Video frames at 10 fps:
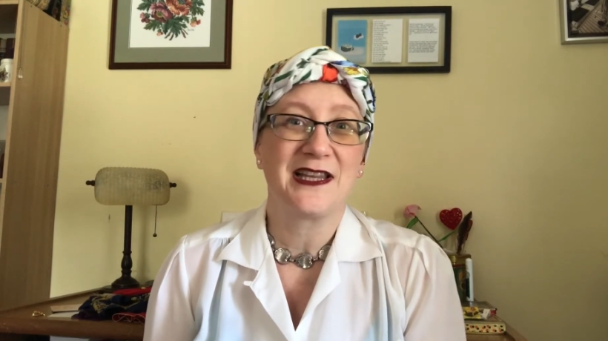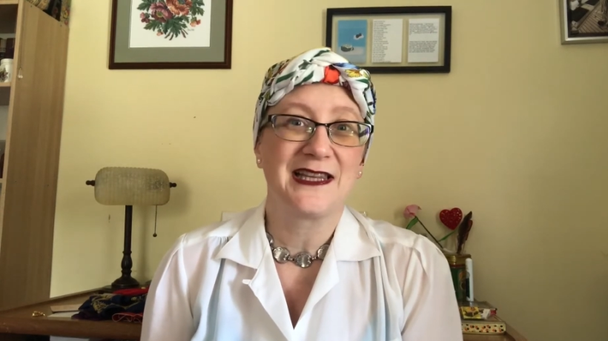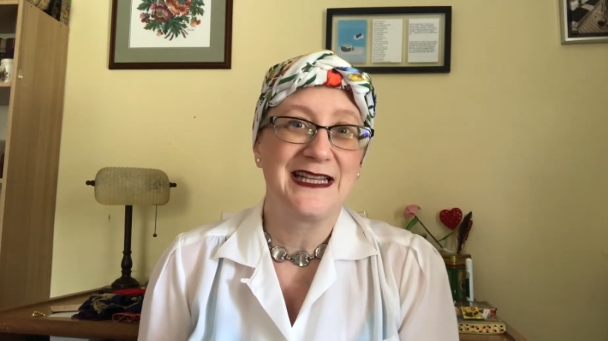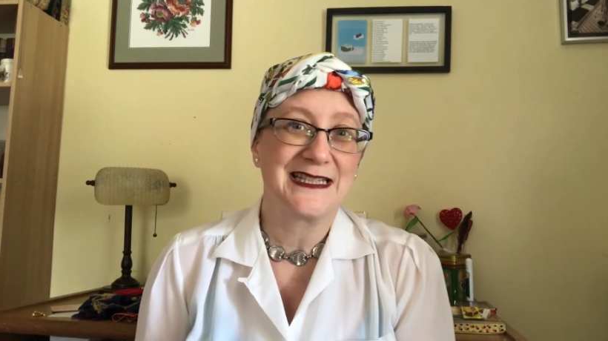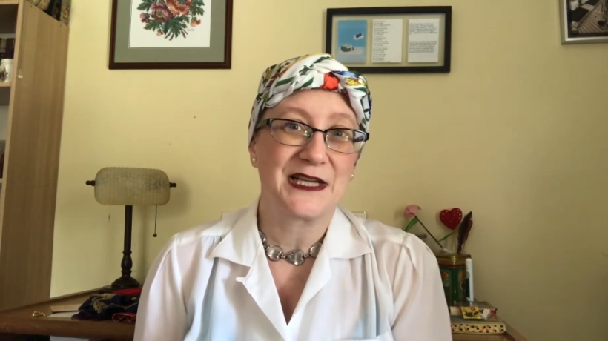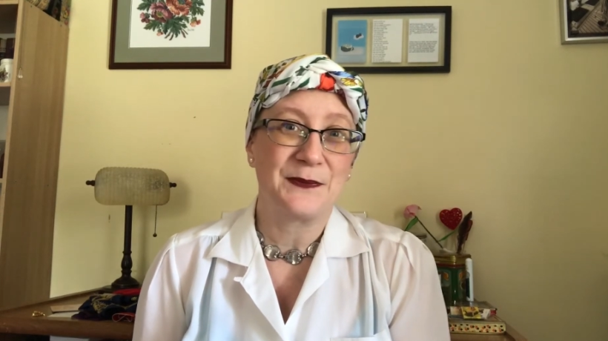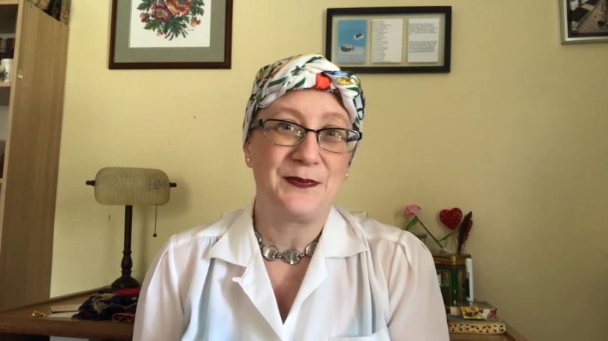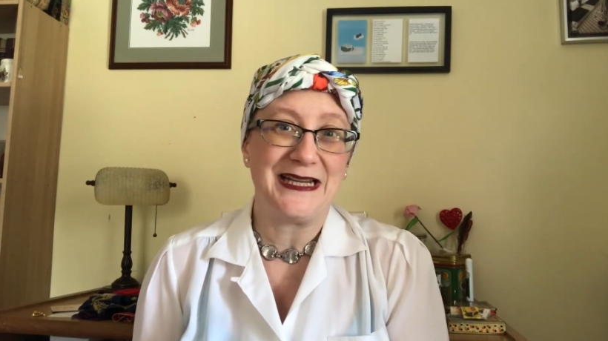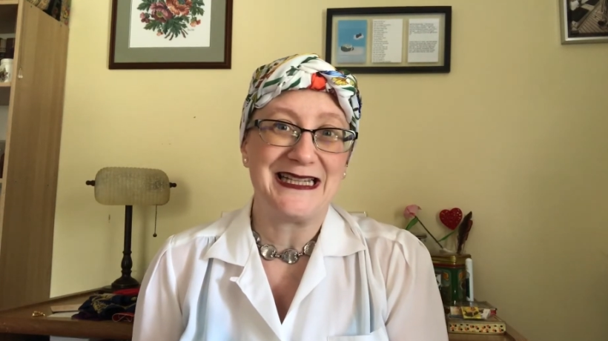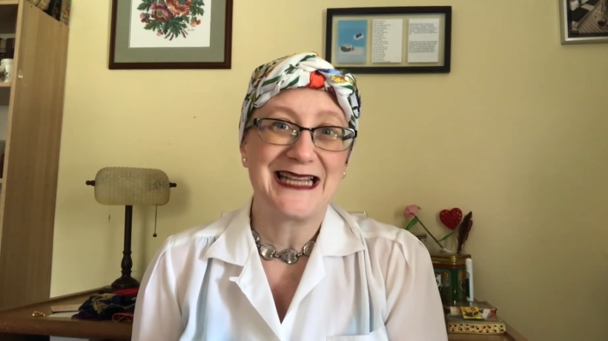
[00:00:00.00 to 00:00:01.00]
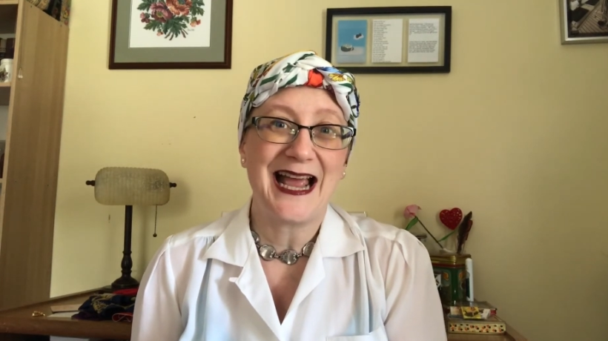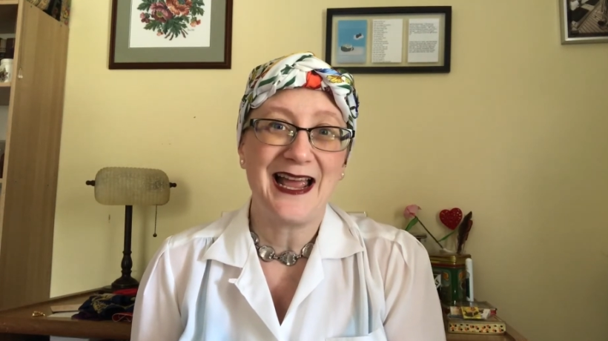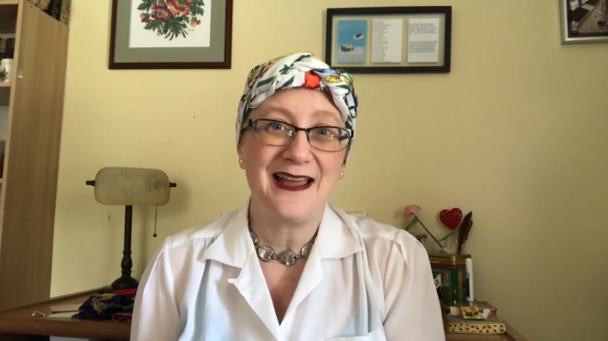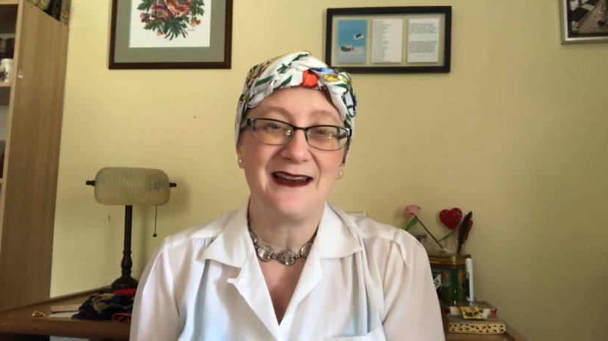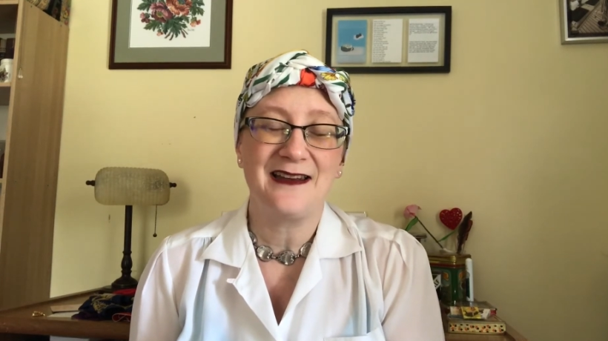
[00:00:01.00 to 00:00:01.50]
Lisa
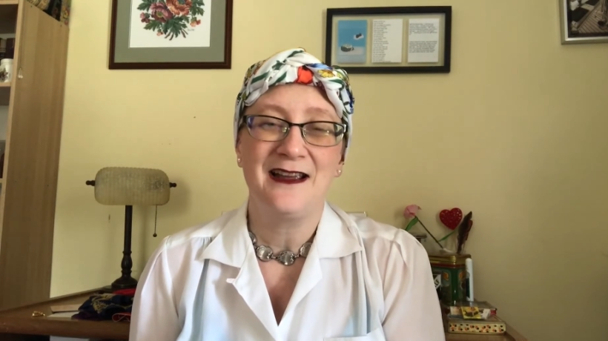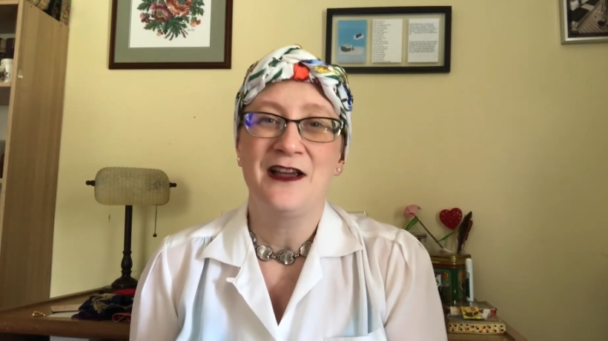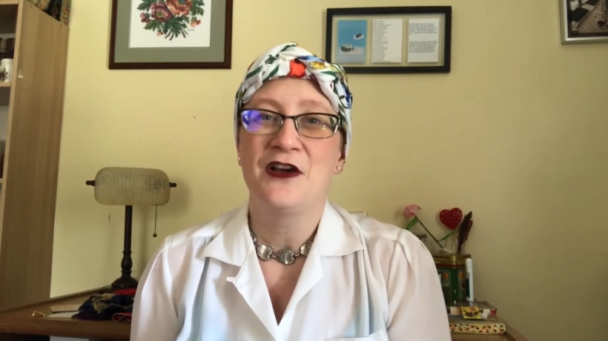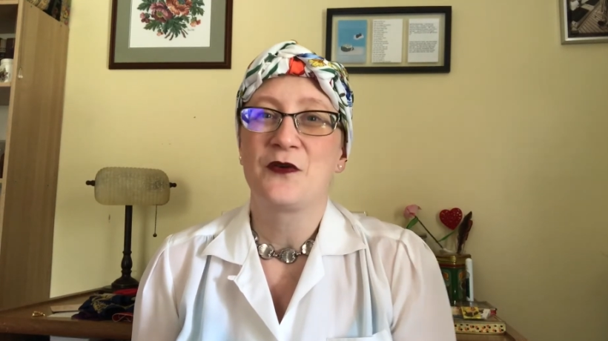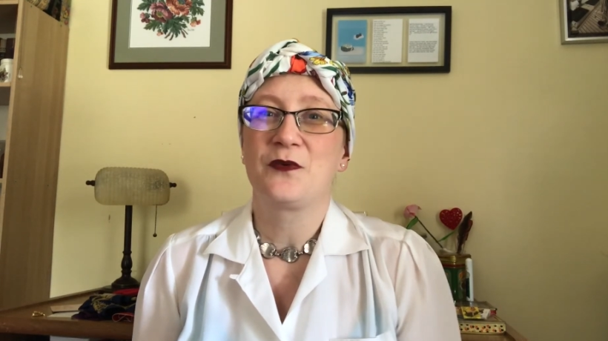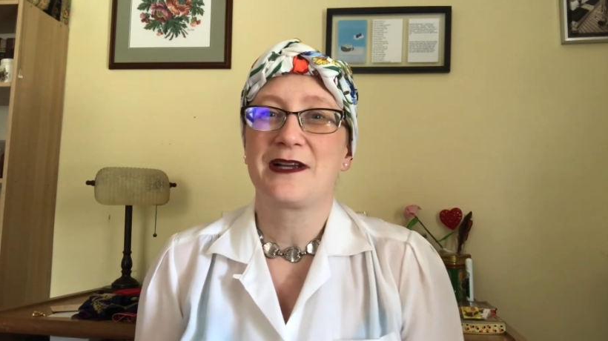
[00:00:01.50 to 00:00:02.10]
B10 will